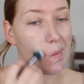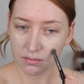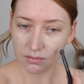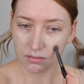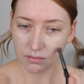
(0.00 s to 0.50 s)

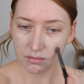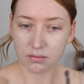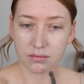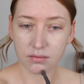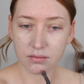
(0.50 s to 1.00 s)
Then I'm just
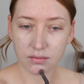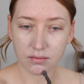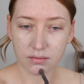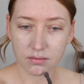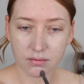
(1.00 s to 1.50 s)
going to
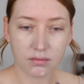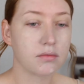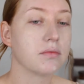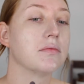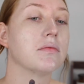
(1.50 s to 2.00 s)
take my
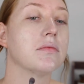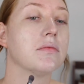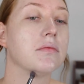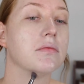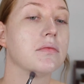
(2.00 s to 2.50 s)

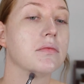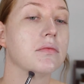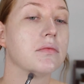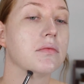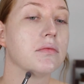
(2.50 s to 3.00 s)
NARS
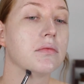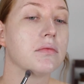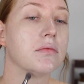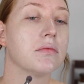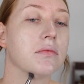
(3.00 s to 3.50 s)
Soft Matte
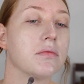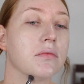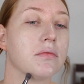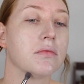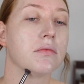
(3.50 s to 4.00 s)
Complete
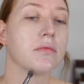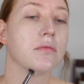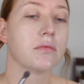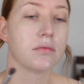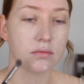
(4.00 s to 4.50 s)

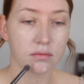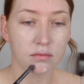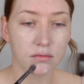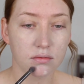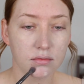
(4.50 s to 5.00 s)
Concealer and cover
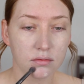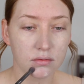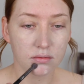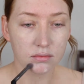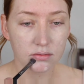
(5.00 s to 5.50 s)
up some of
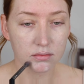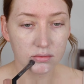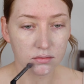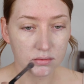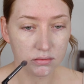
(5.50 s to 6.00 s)
these
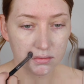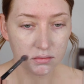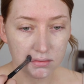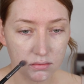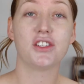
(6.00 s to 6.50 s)
blemishes.
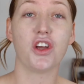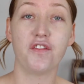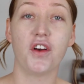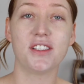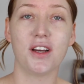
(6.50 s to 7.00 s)
So
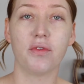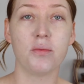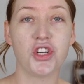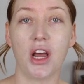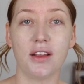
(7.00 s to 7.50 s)
first up
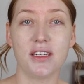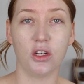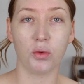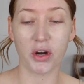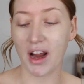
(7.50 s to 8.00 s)
from Charlotte
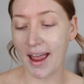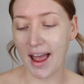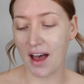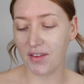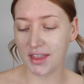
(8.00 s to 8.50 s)
Tilbury, I
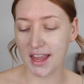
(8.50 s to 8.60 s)
have